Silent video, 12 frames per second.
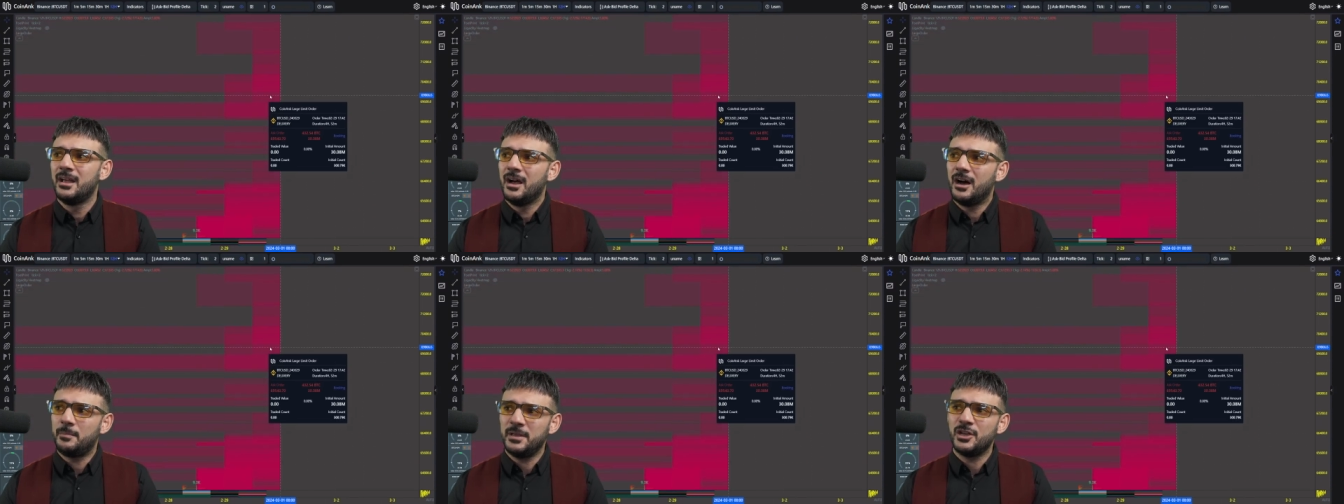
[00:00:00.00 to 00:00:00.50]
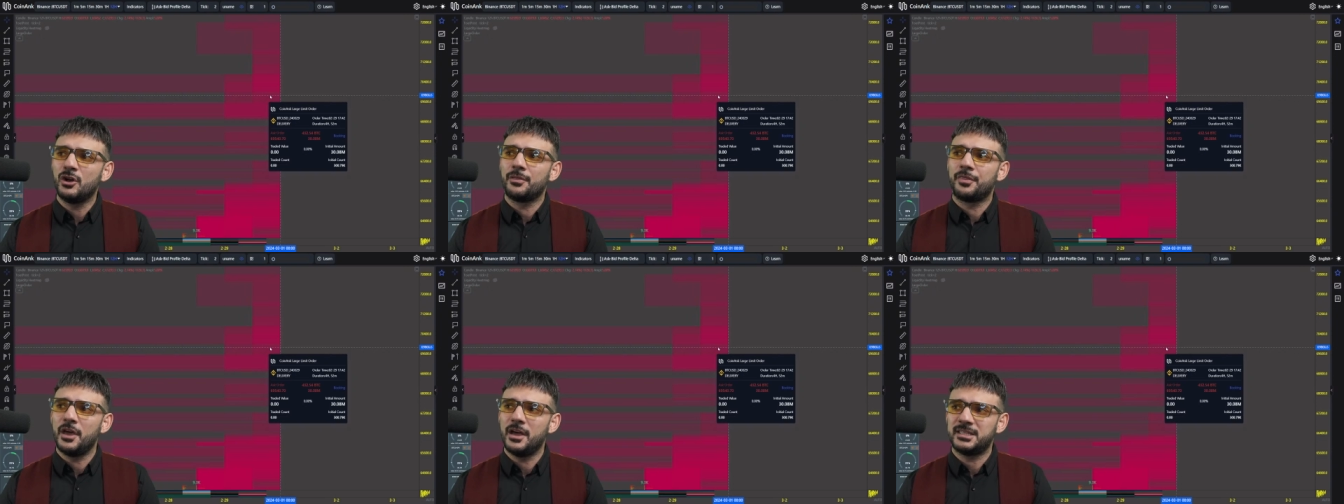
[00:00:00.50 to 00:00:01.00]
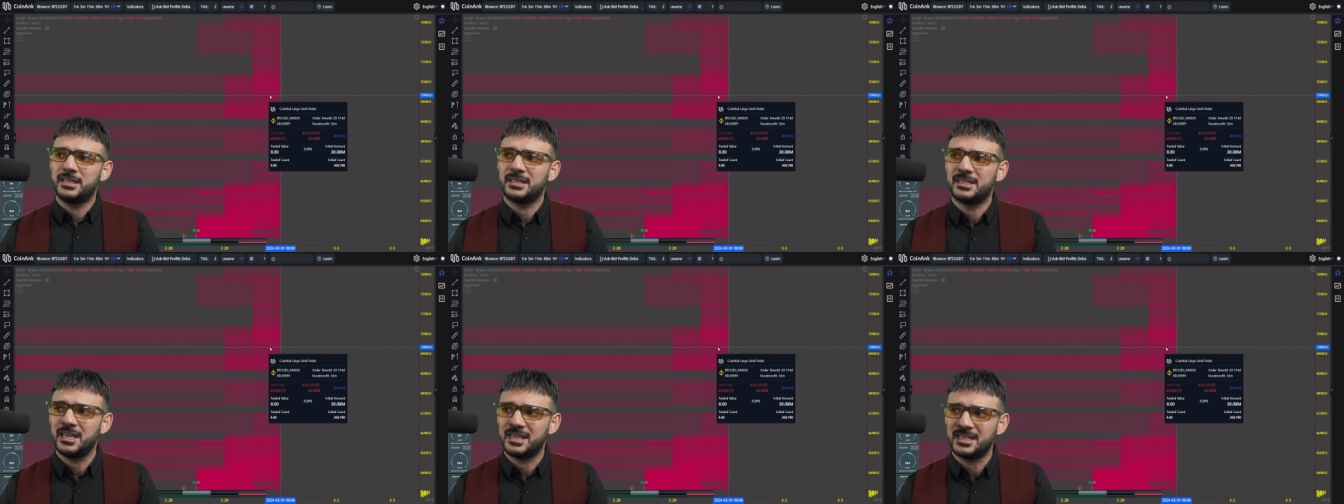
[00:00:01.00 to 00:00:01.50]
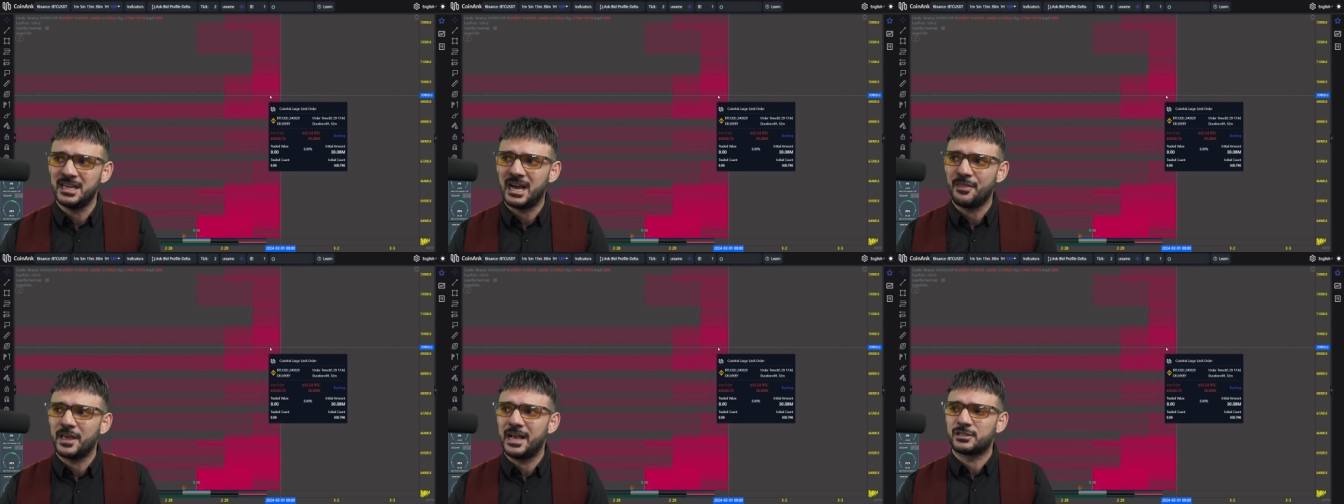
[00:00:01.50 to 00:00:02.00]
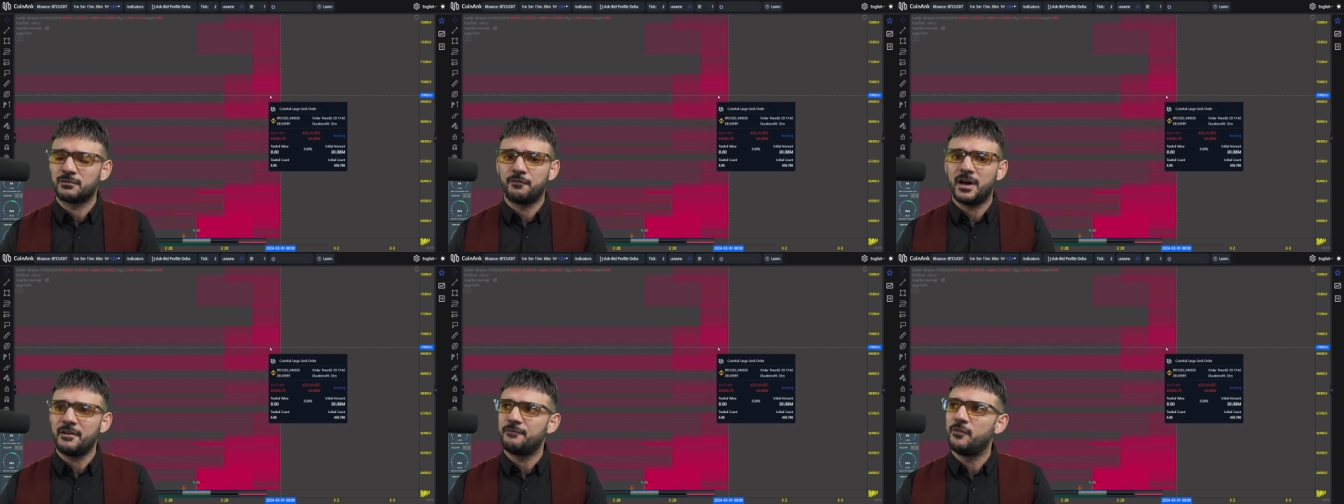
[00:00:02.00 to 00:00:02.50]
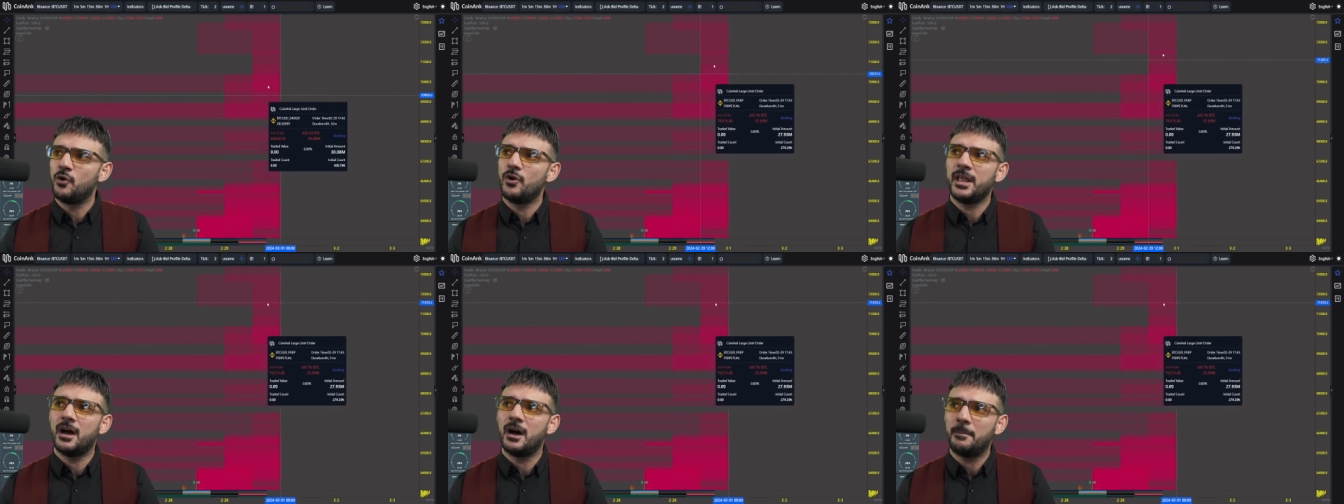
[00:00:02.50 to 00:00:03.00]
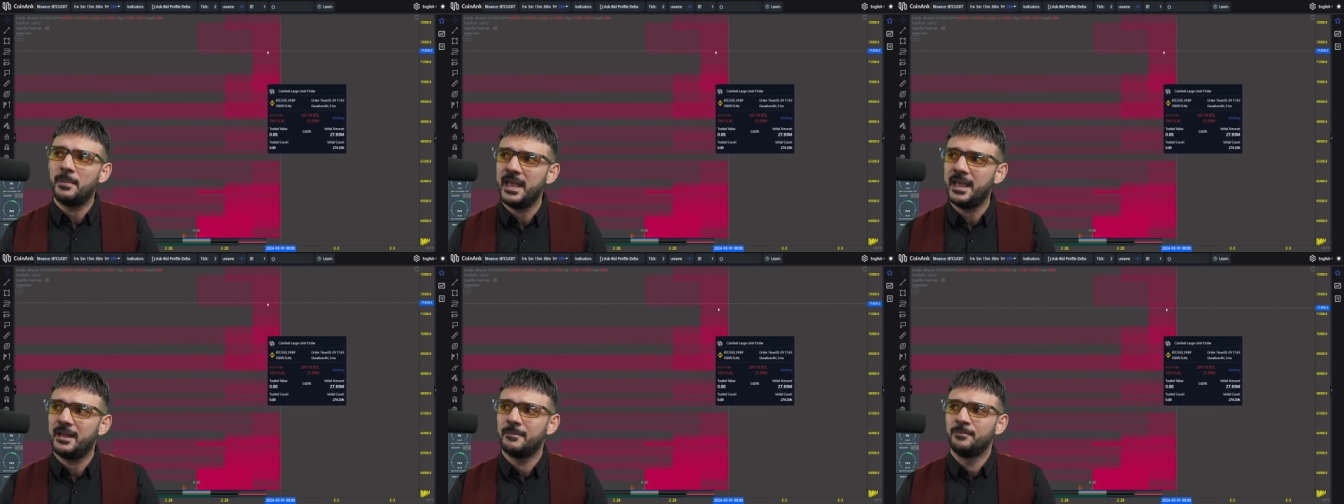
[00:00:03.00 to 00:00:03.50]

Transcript: Up here, you got 30 at 69,540. Up here,